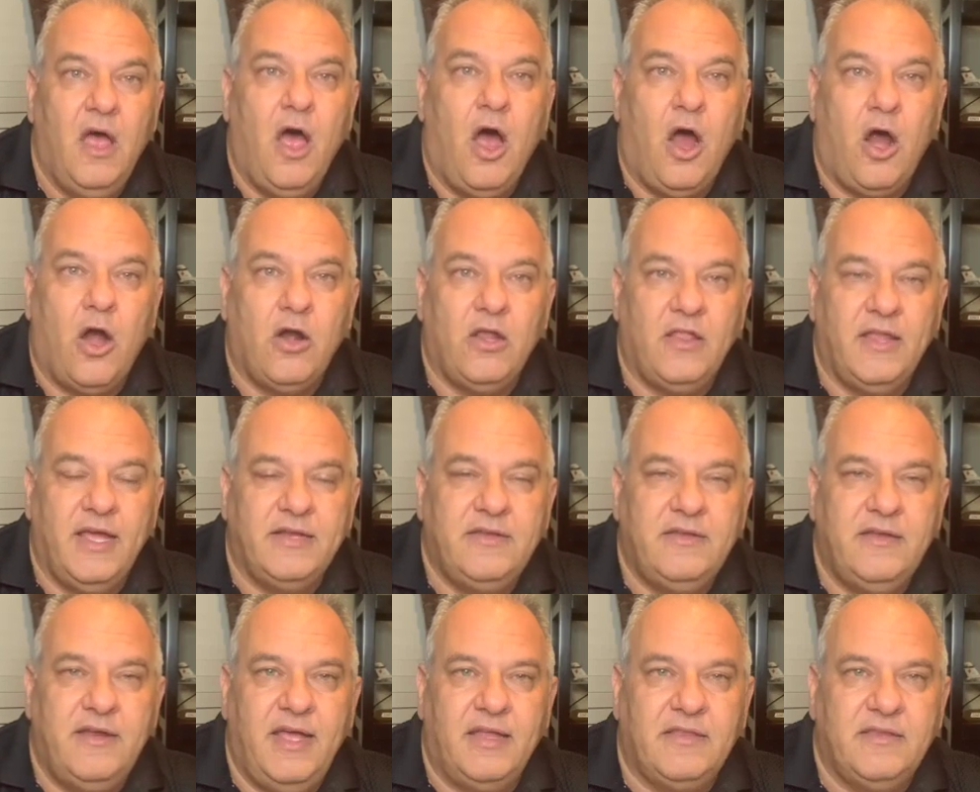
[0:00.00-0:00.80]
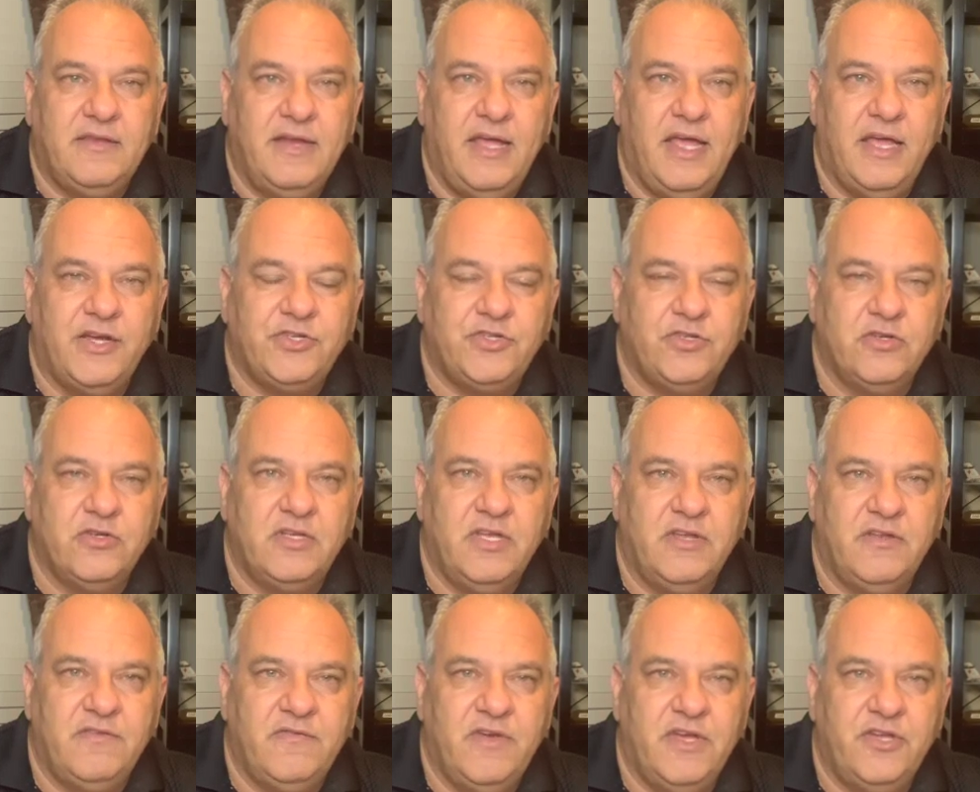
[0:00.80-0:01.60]
are elected at the National
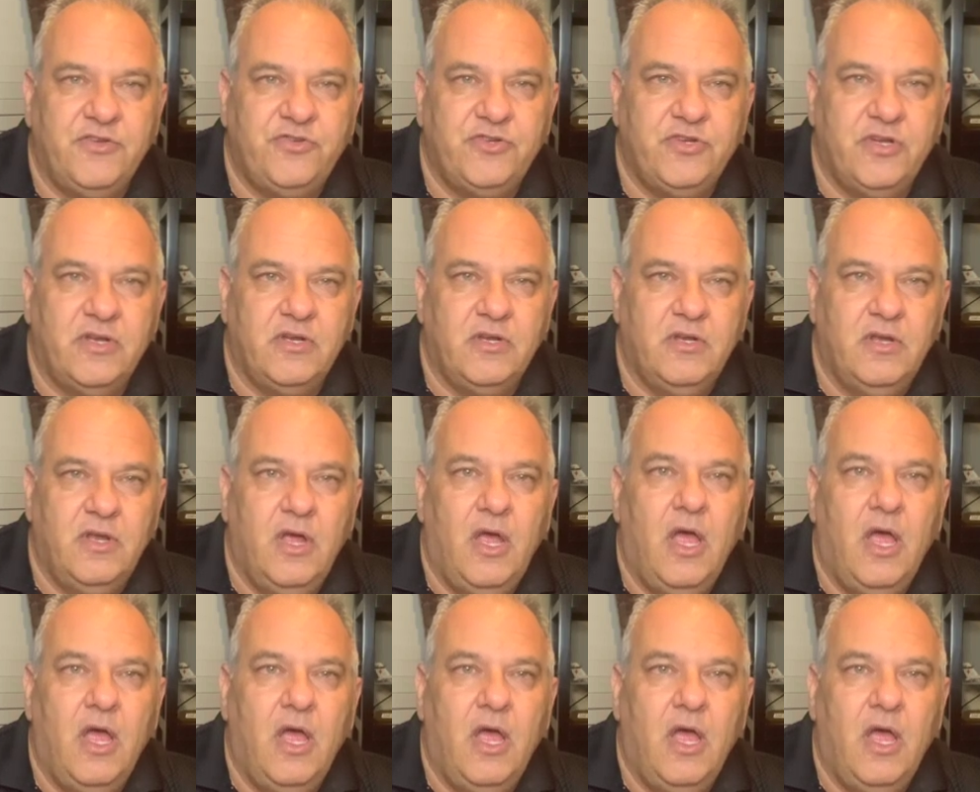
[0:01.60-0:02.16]
Convention